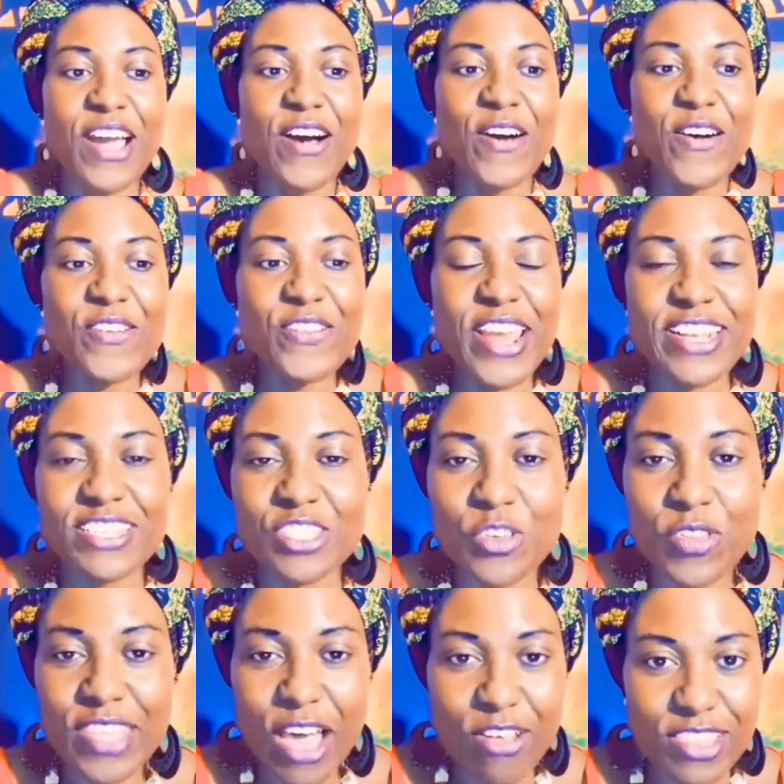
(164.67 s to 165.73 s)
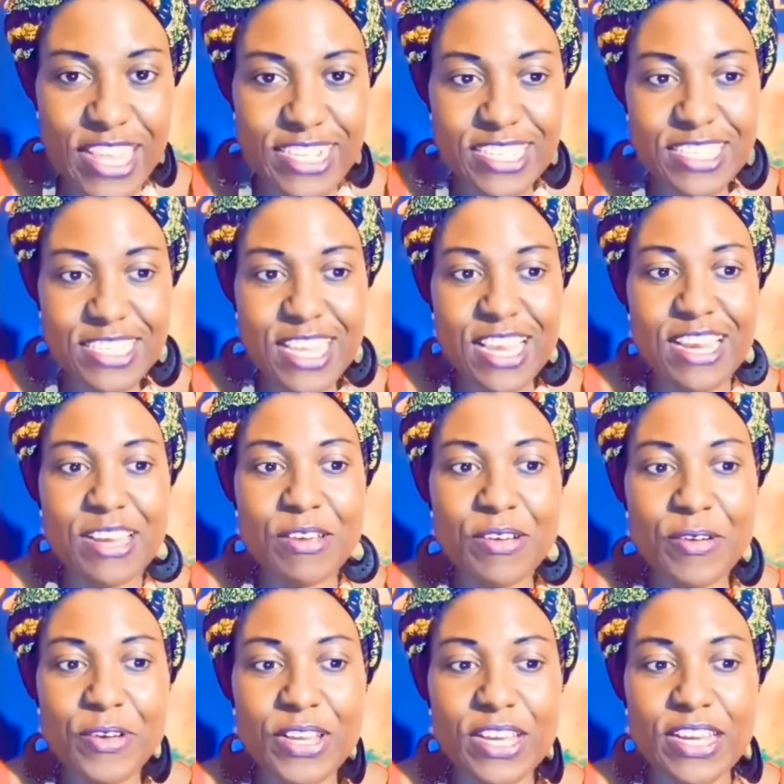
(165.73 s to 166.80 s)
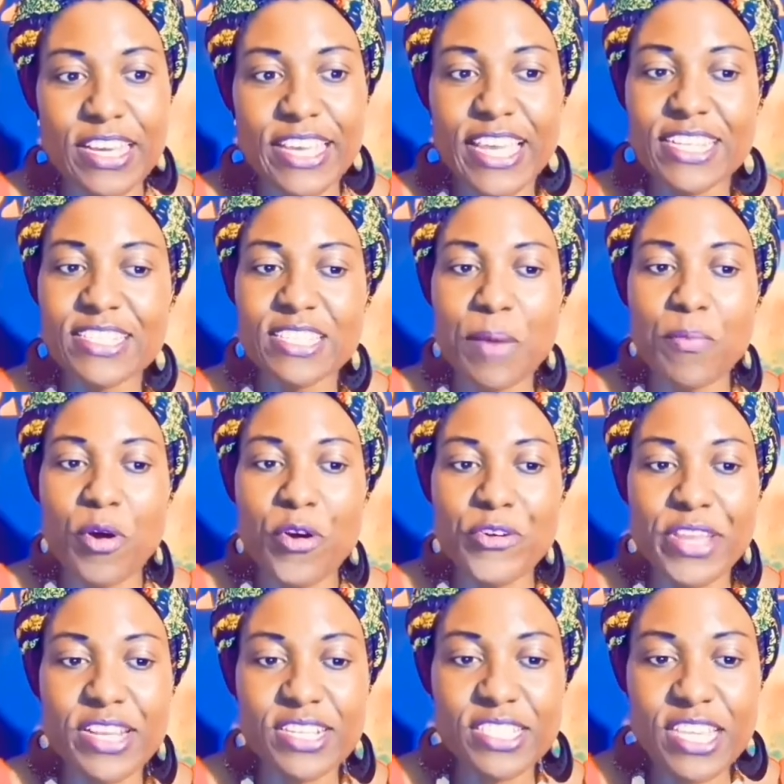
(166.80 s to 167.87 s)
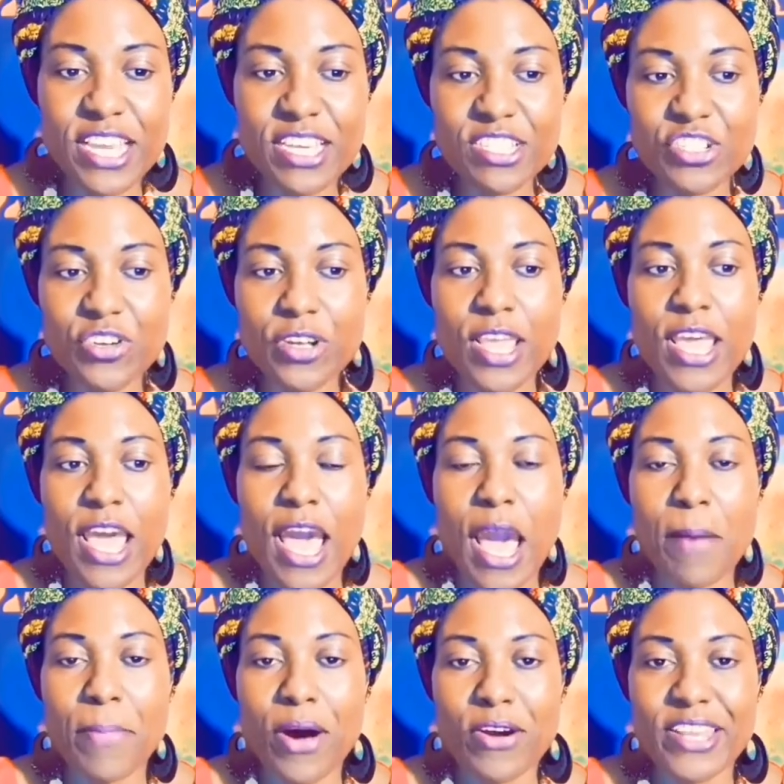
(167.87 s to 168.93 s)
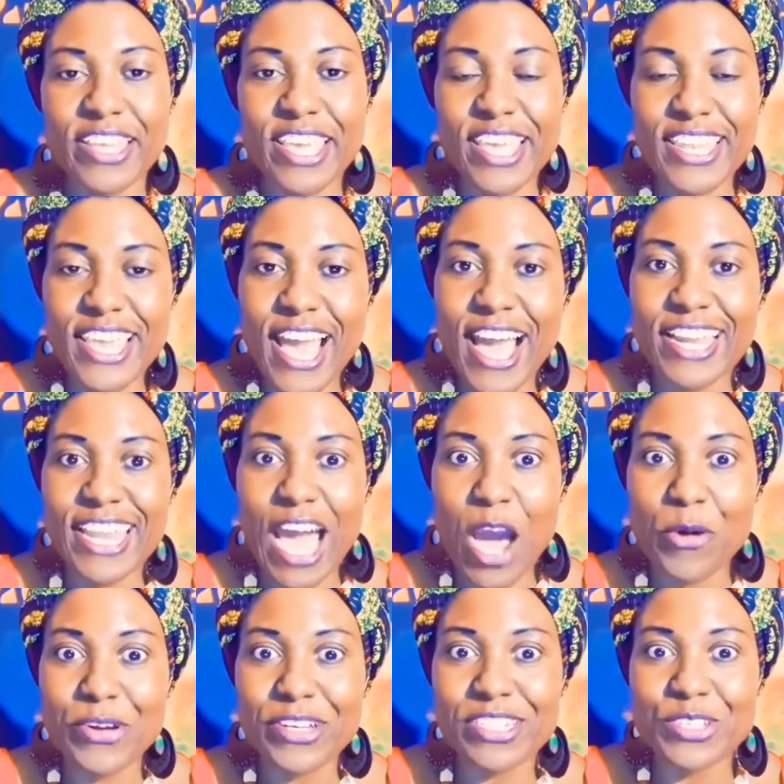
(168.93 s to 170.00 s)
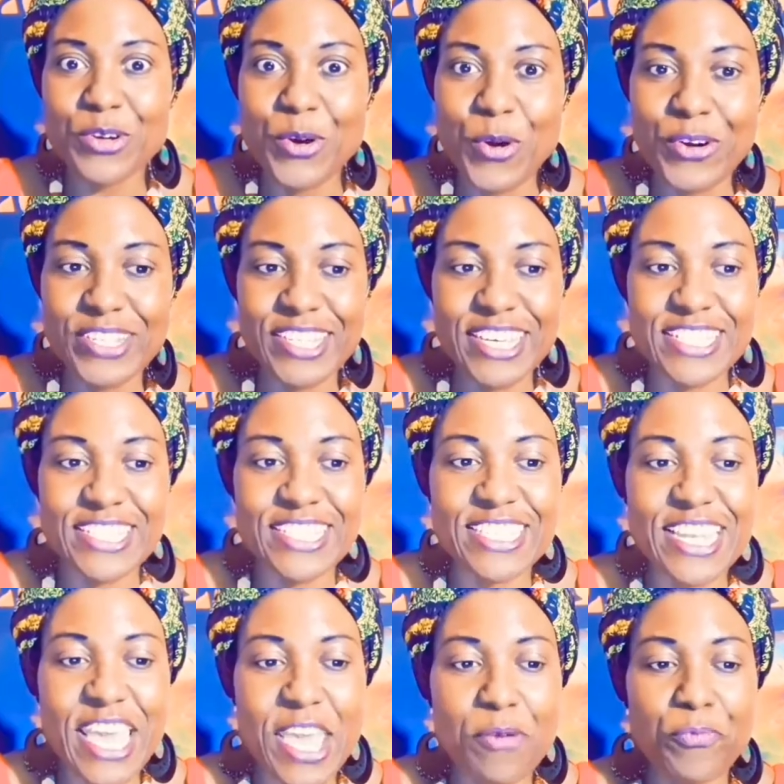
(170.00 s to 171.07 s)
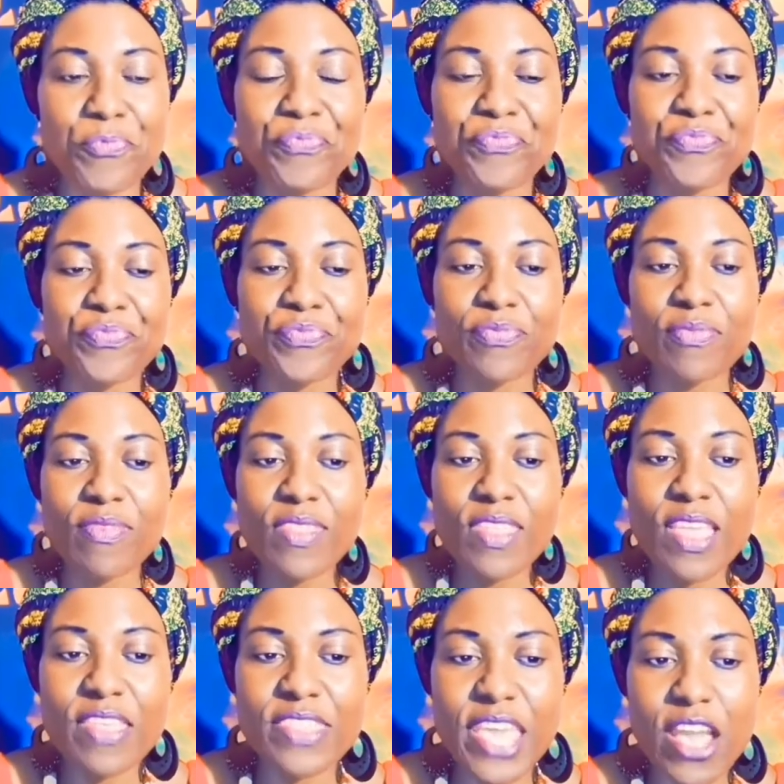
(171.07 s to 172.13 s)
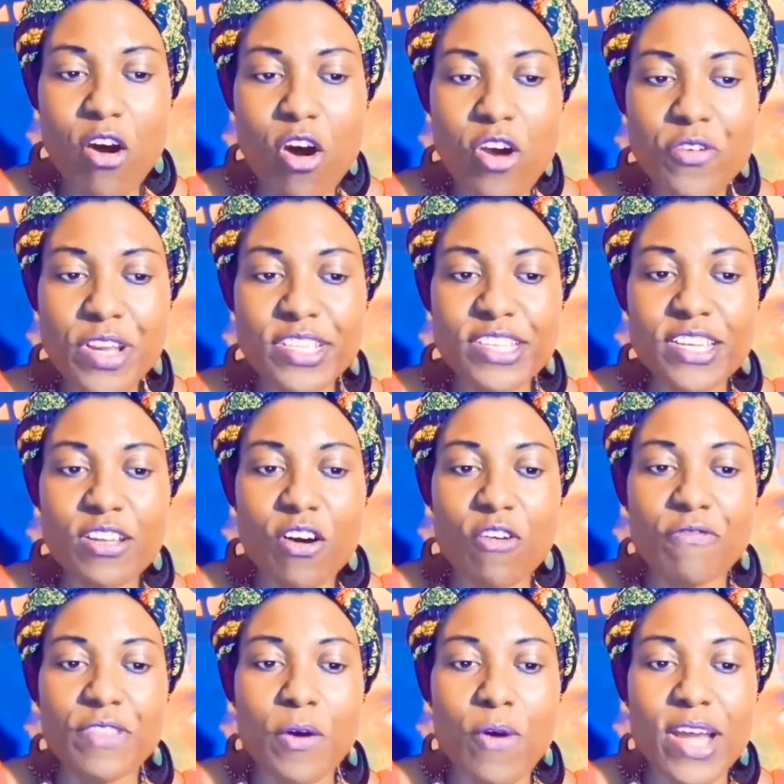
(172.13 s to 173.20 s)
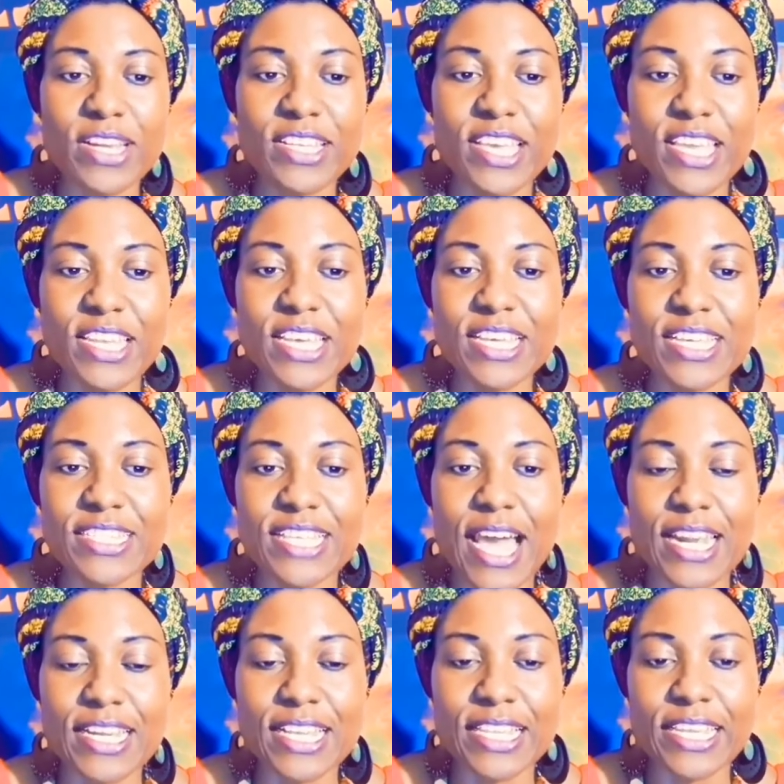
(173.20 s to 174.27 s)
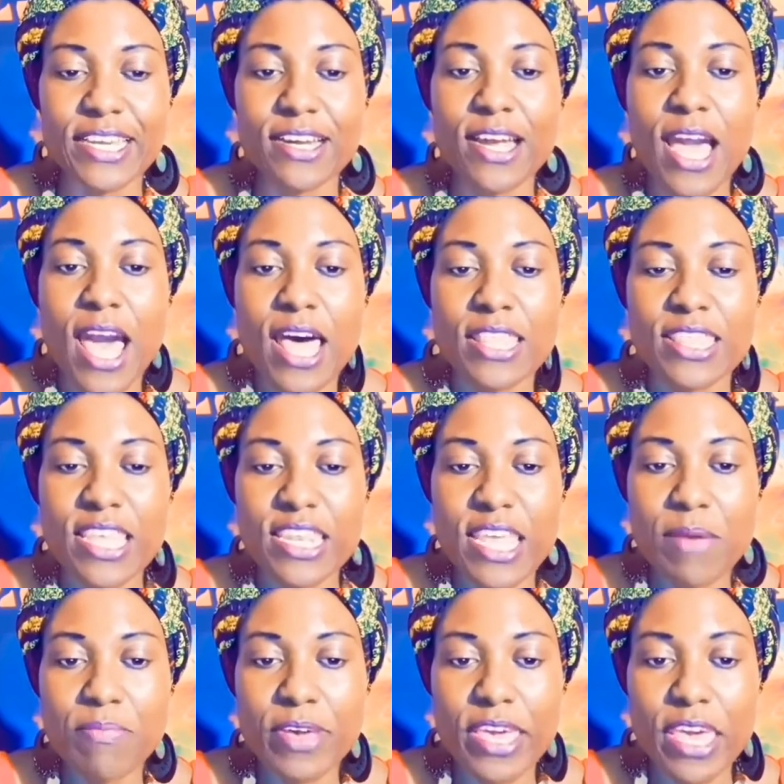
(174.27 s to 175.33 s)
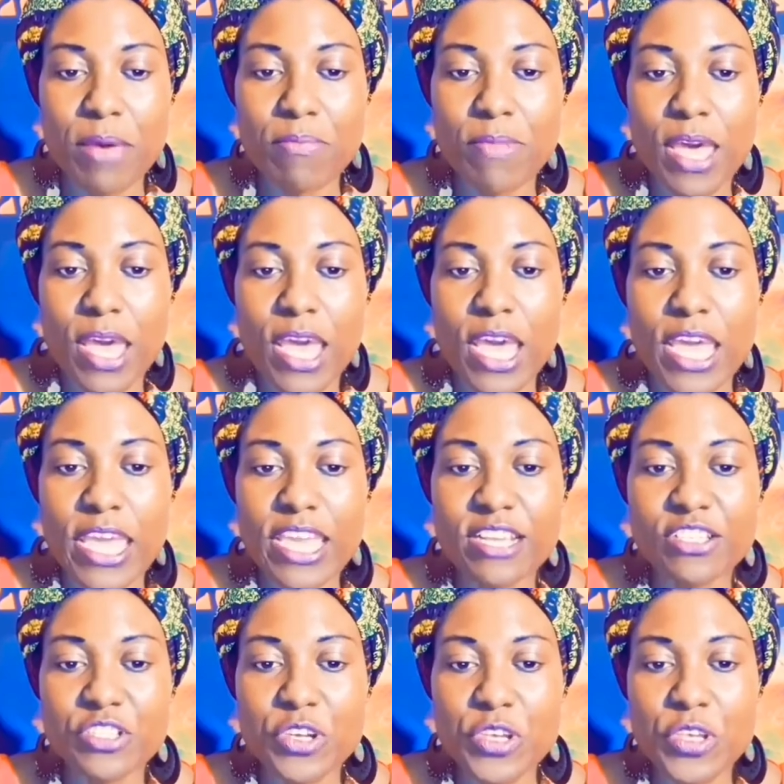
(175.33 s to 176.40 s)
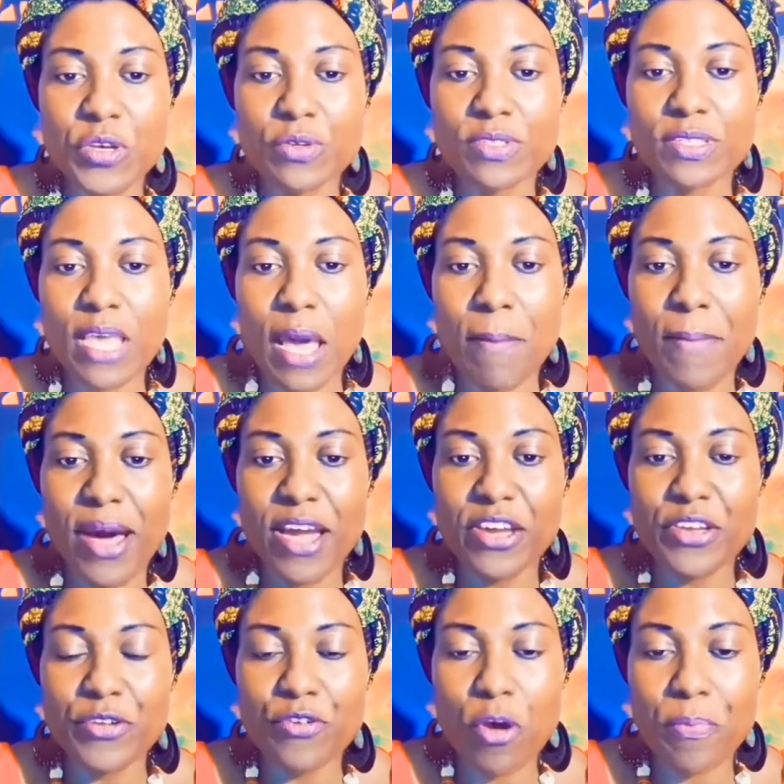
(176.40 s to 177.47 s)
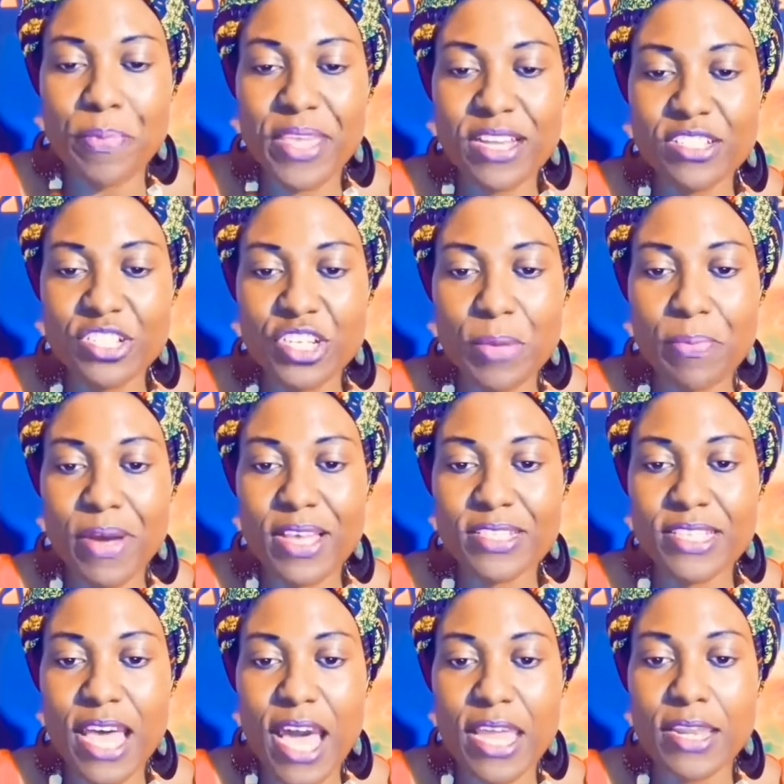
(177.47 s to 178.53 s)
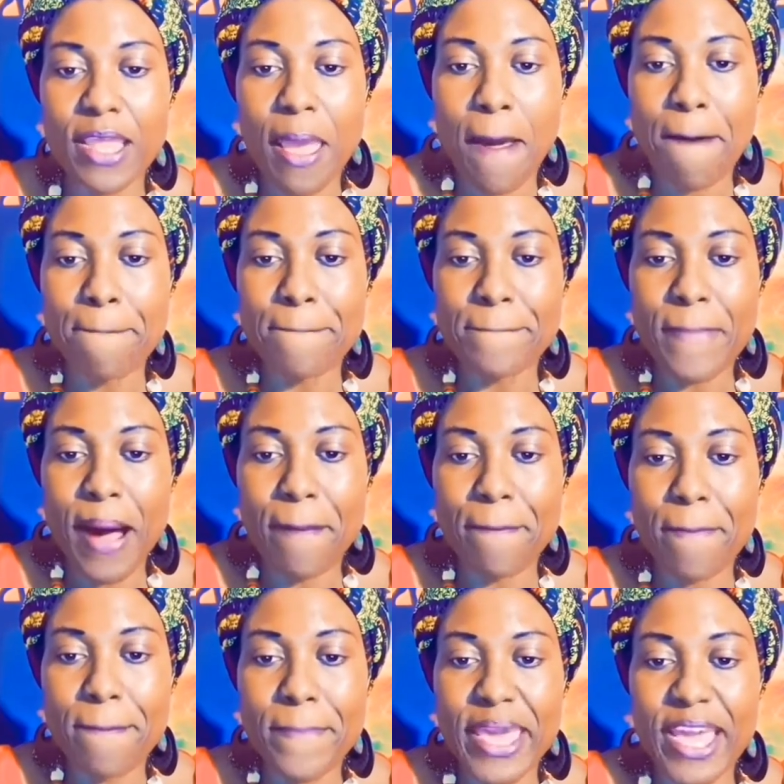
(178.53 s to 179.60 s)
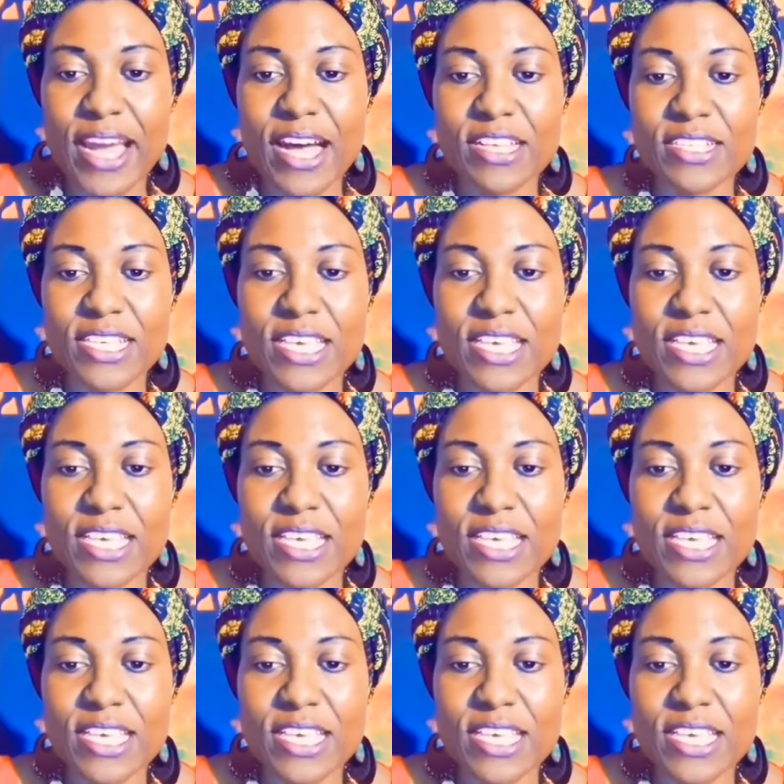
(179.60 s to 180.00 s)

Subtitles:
All right, so now let's get some orientation about Guinea and how it got its name. The origin of the word Guinea is unclear. The name came into use among European shippers and map makers.